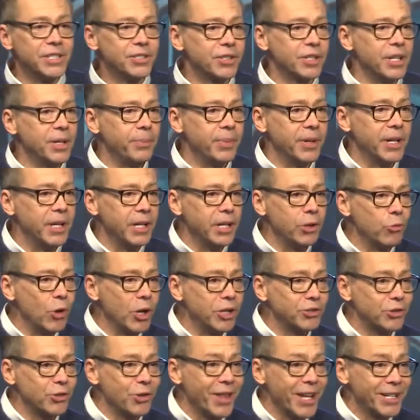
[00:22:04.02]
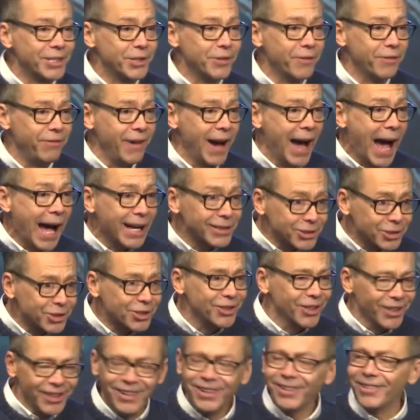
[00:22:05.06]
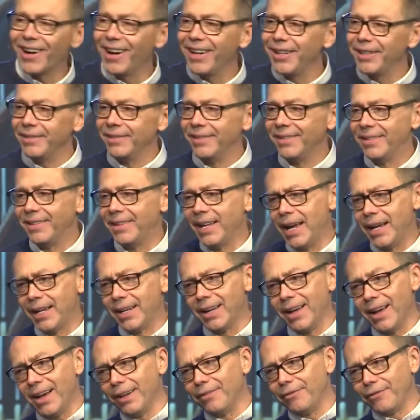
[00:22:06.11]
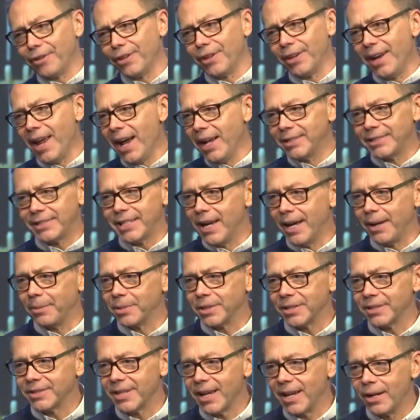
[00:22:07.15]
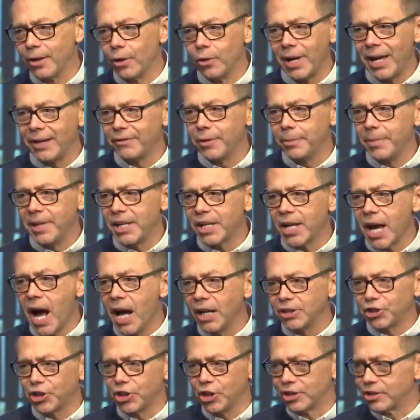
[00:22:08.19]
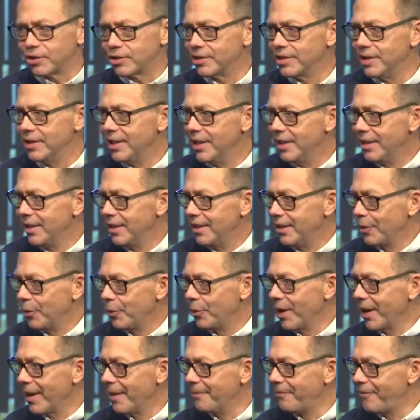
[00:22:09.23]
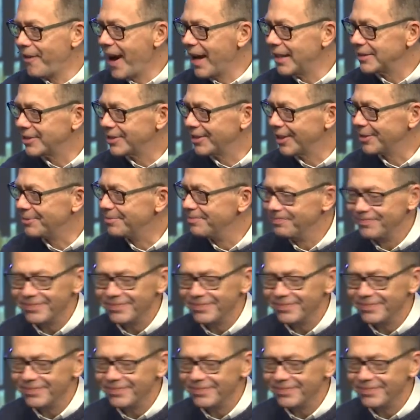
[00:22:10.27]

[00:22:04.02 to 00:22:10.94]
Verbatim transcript: sleeping anyway, so that's a fast, right? Thank God for the nighttime, because I don't have to be conscious when I'm fasting.